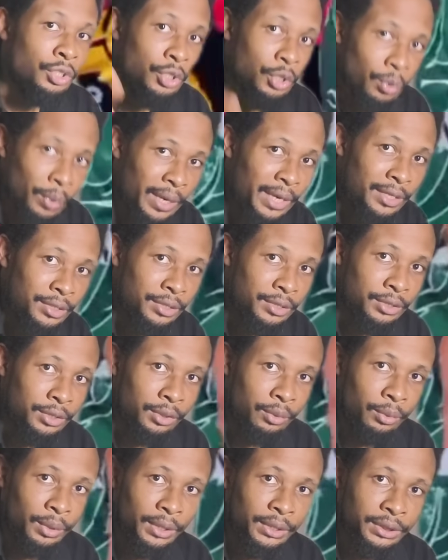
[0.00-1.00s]
You answer
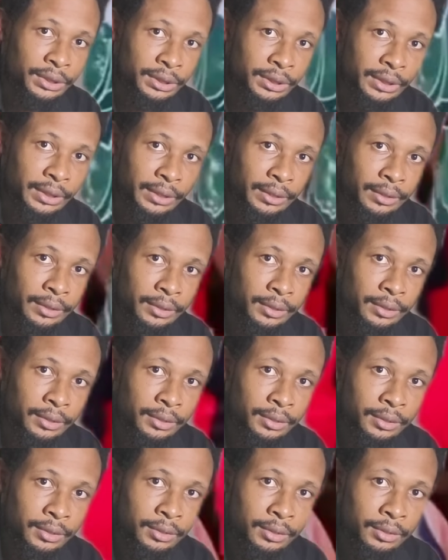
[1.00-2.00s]
the question there,
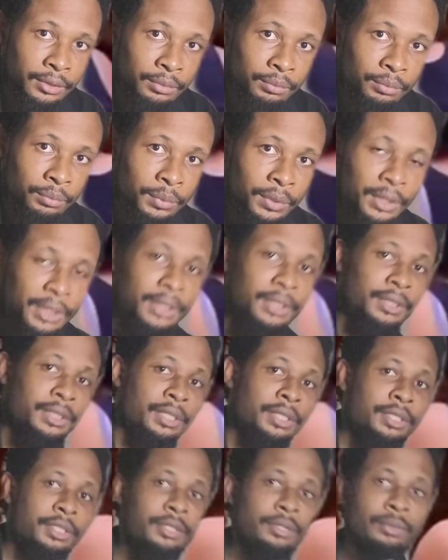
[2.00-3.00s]
because
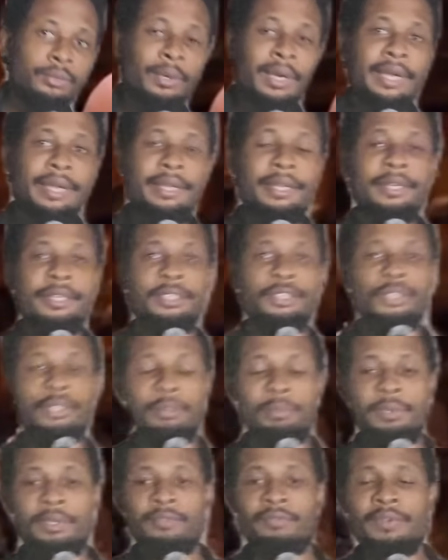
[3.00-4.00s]
this is right here is
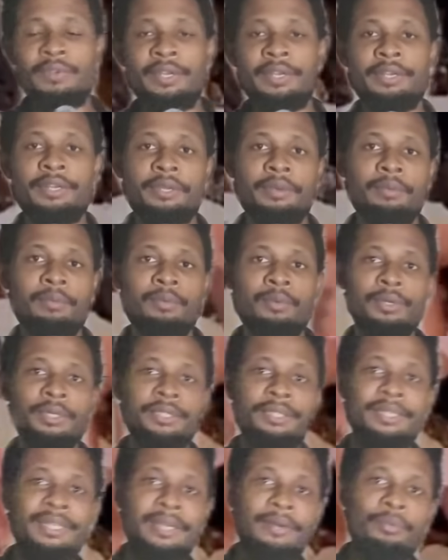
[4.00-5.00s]
going to be very
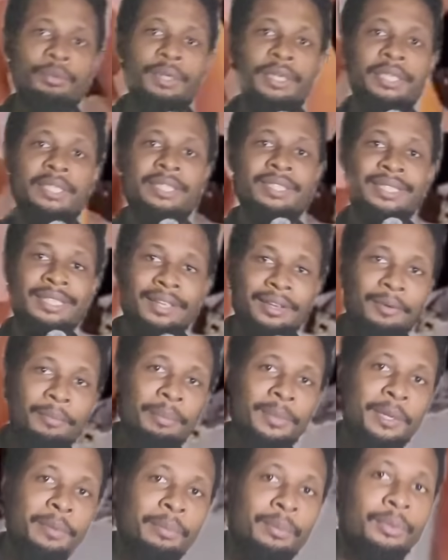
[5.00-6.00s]
important that we tell
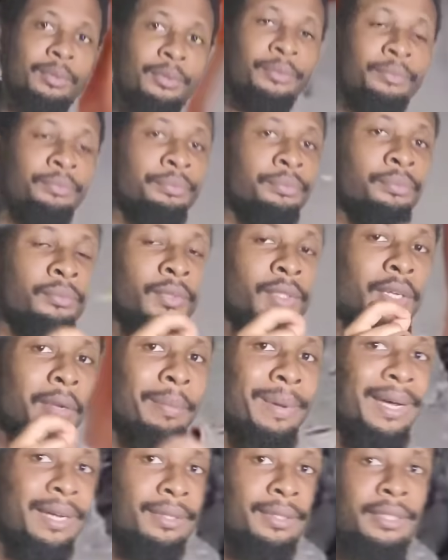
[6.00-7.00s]
people
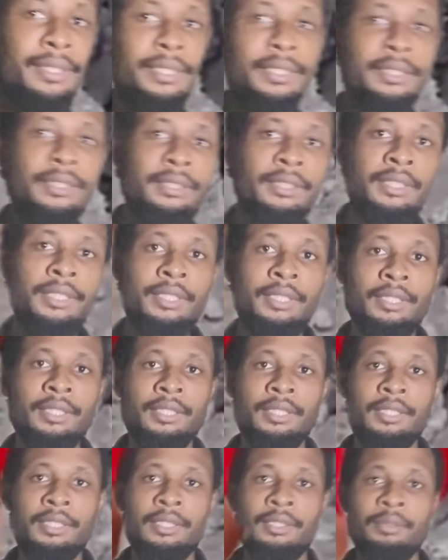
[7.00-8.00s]
about this,
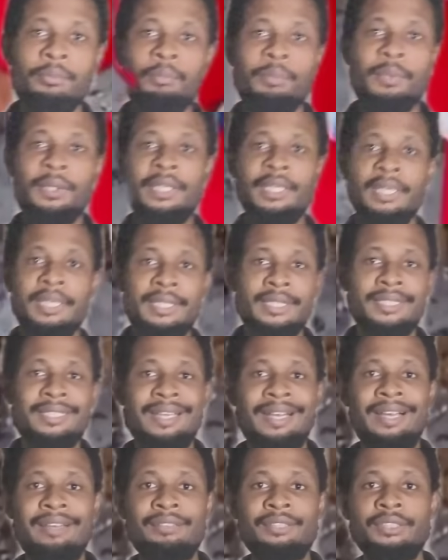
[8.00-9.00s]
because
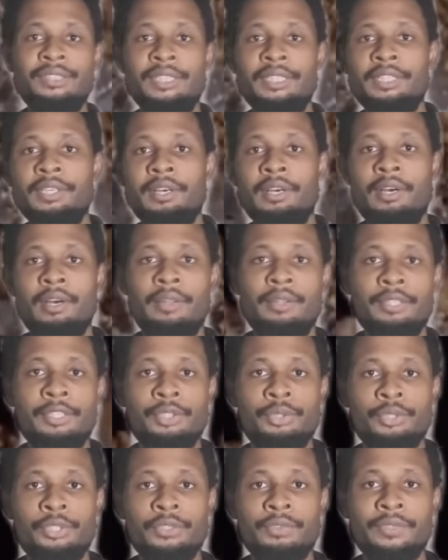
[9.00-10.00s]
I've studied all the
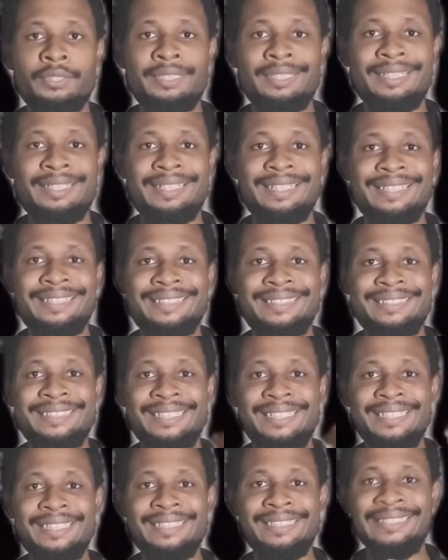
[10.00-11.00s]
drills for the last
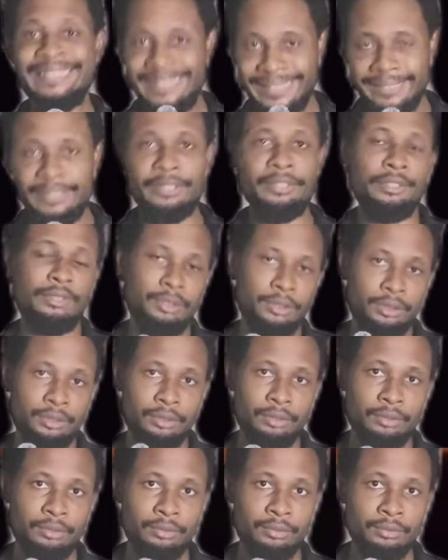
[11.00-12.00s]
ten
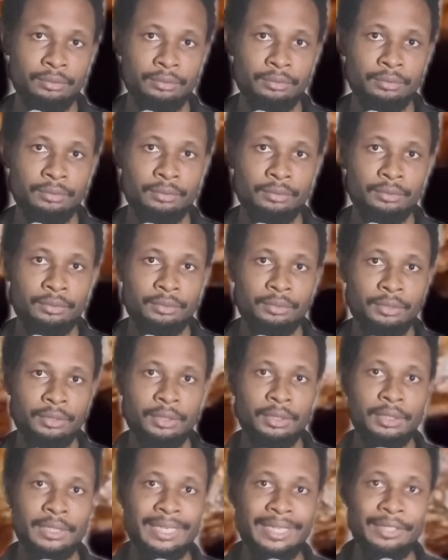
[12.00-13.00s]
years
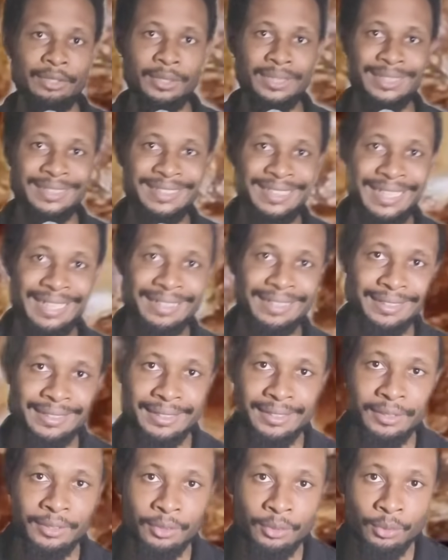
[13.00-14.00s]
and I know
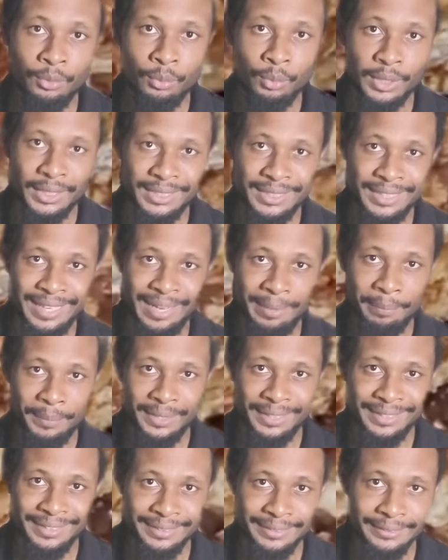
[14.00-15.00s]
exactly what is happening